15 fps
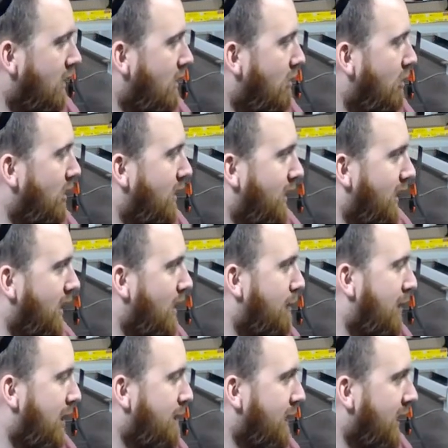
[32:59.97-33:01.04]
or the uh,
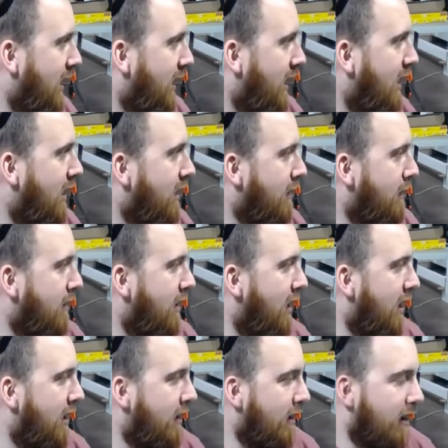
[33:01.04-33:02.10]
pump that I got
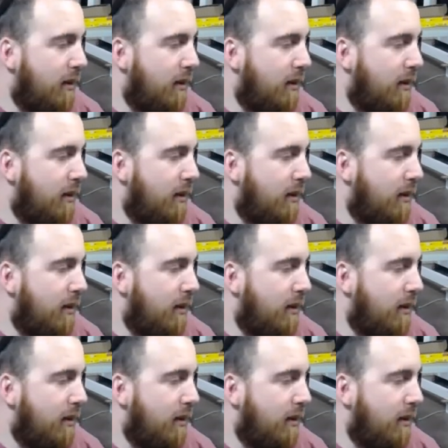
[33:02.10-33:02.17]
and uh,